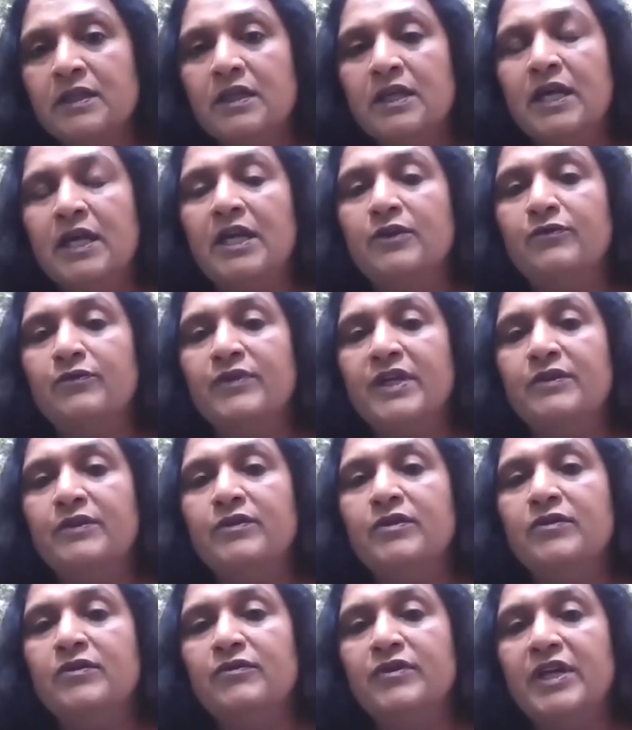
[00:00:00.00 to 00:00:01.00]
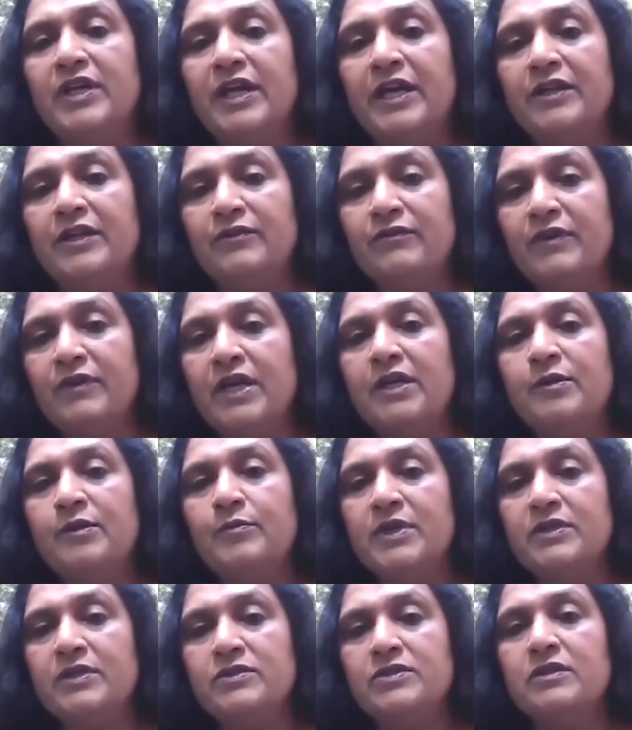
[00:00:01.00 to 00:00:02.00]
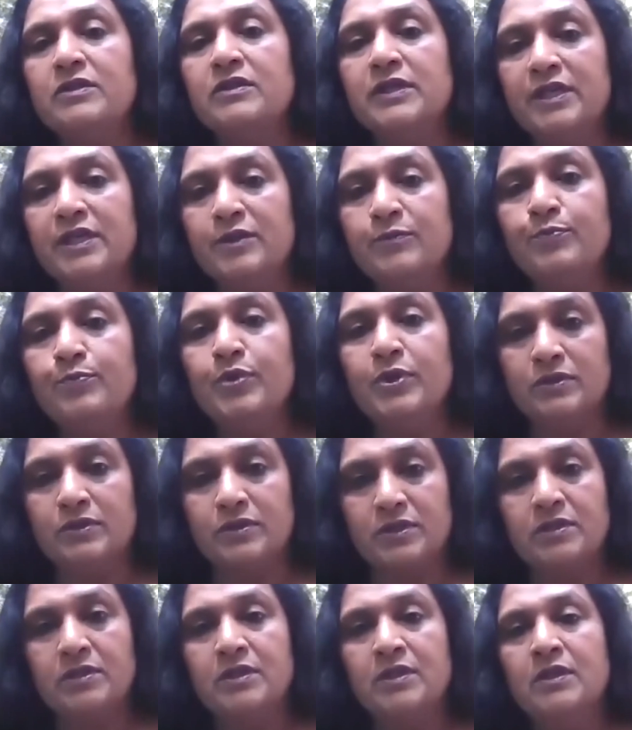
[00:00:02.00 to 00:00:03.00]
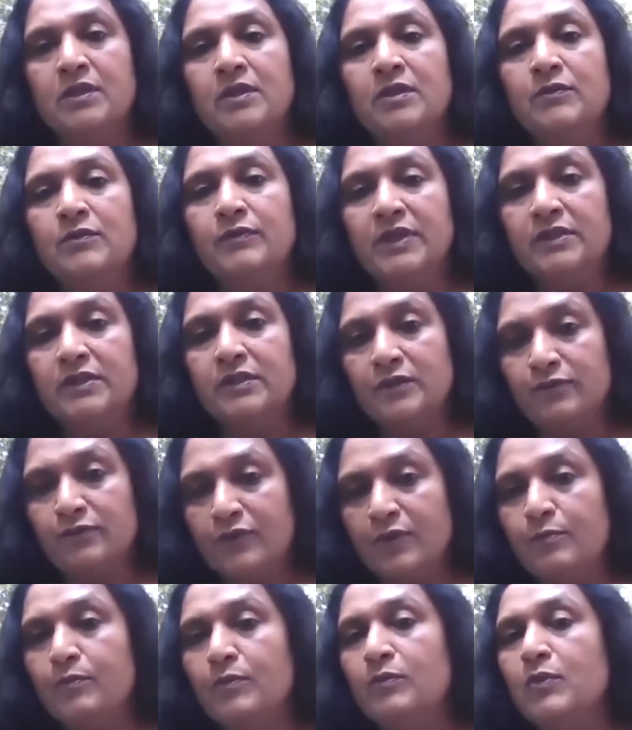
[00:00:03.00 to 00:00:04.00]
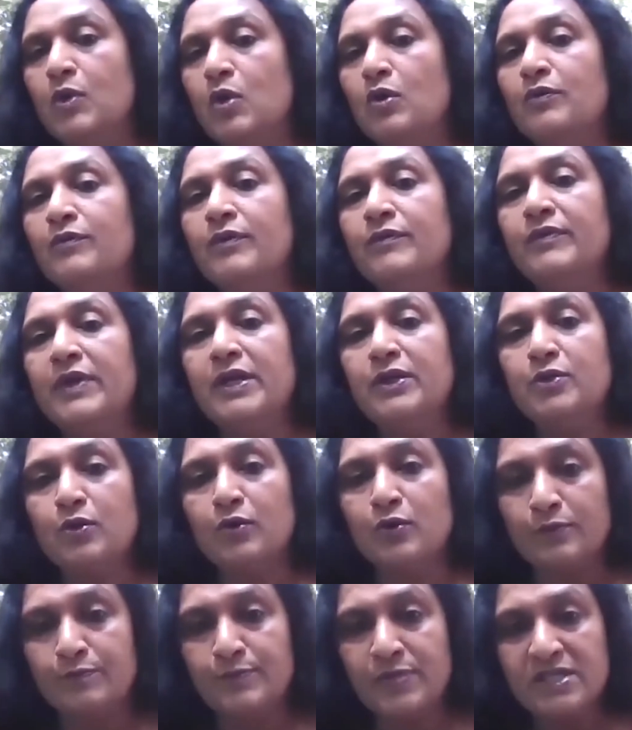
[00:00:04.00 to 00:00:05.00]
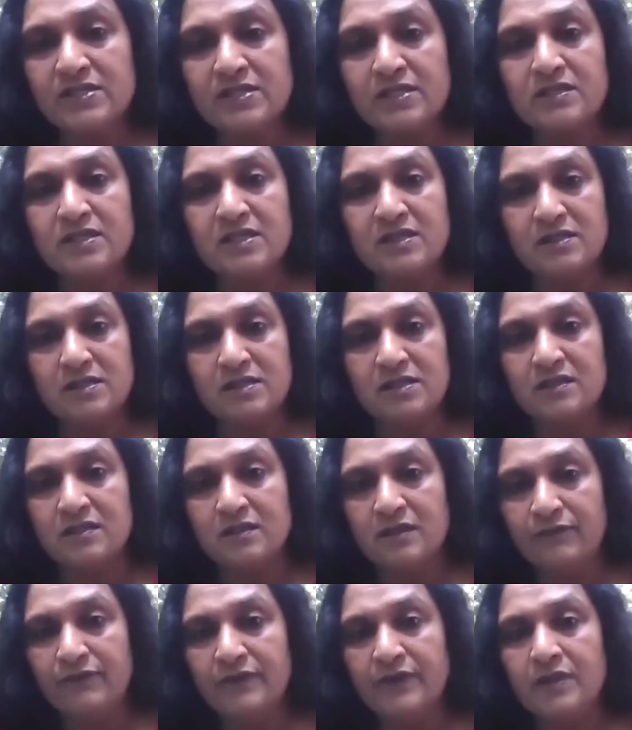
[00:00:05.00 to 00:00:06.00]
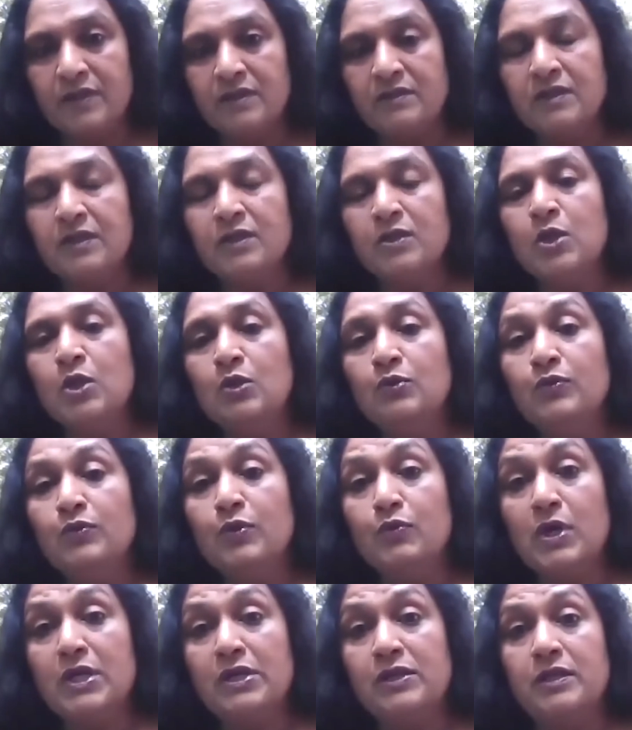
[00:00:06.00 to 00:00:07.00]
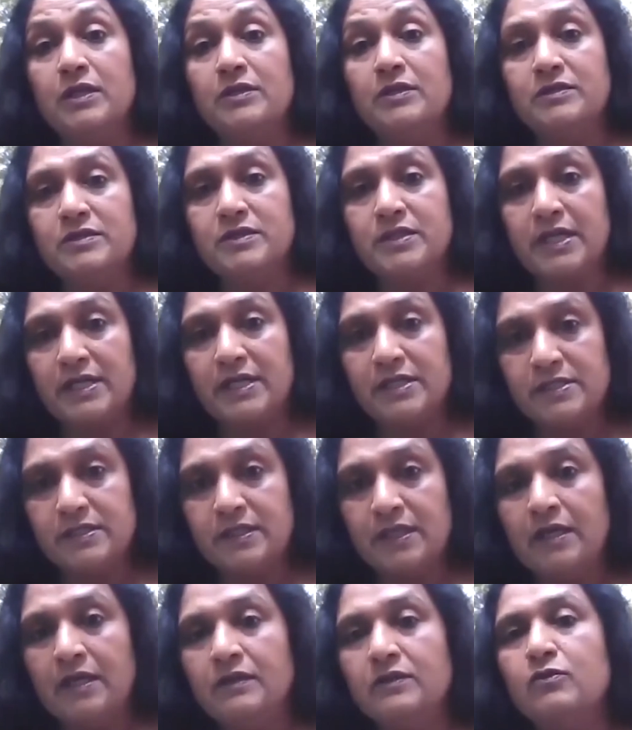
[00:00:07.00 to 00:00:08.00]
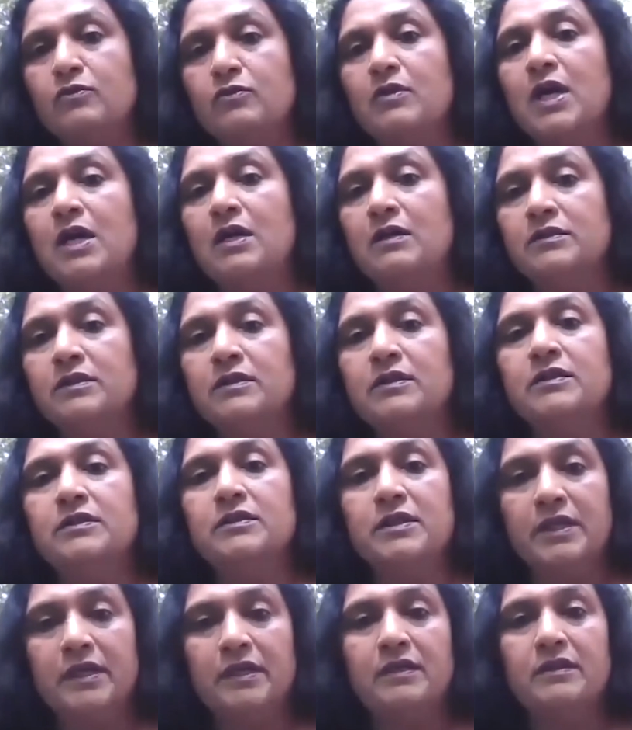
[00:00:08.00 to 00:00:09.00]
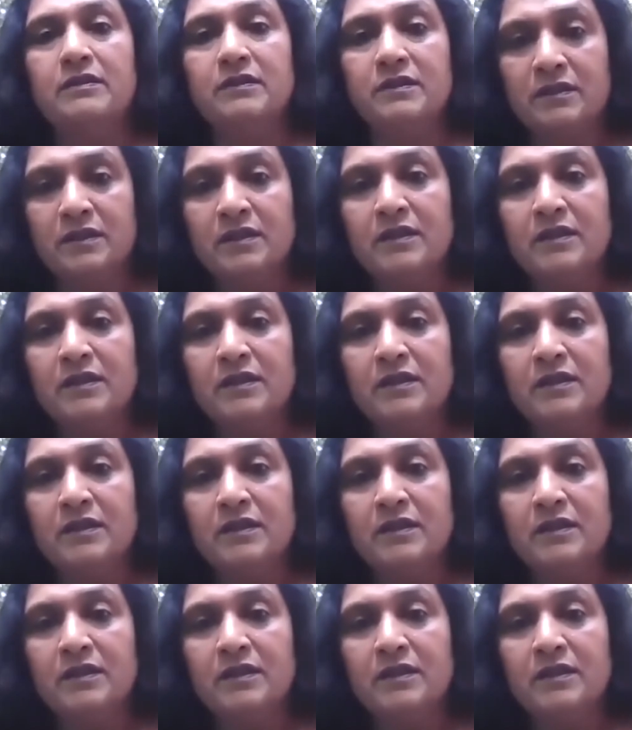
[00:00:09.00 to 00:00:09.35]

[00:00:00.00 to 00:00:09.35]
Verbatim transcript: and when environmental input, whether from overweight or obesity is significant, we want to address that rather than,